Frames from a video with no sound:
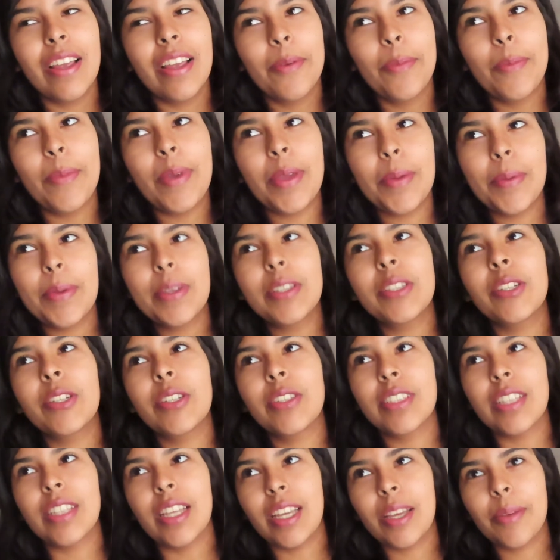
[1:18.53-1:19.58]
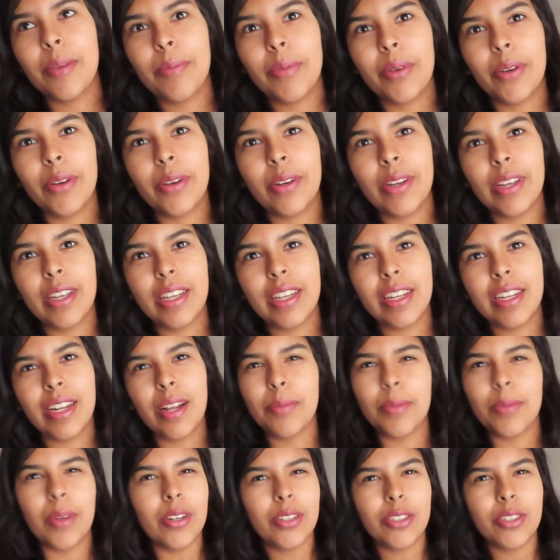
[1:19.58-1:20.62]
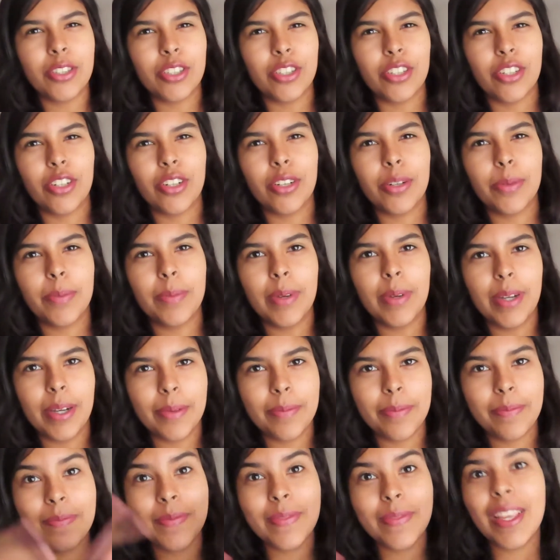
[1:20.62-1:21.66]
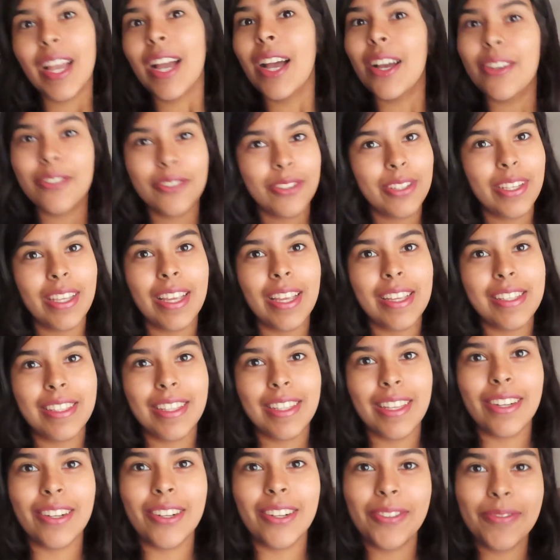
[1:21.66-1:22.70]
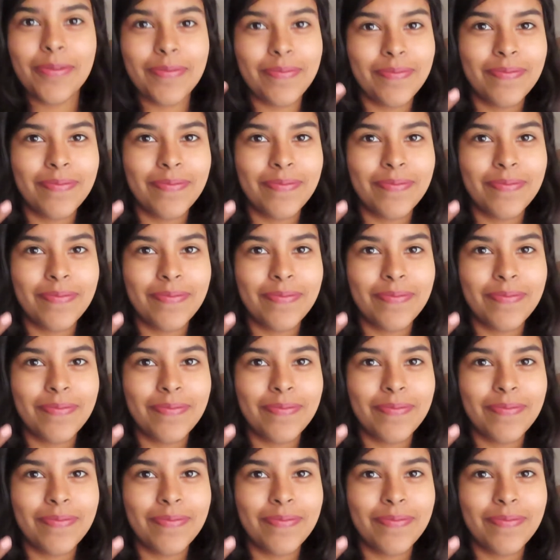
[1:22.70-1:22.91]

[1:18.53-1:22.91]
Maybe during second period, I'm not sure, but I'll see you guys later.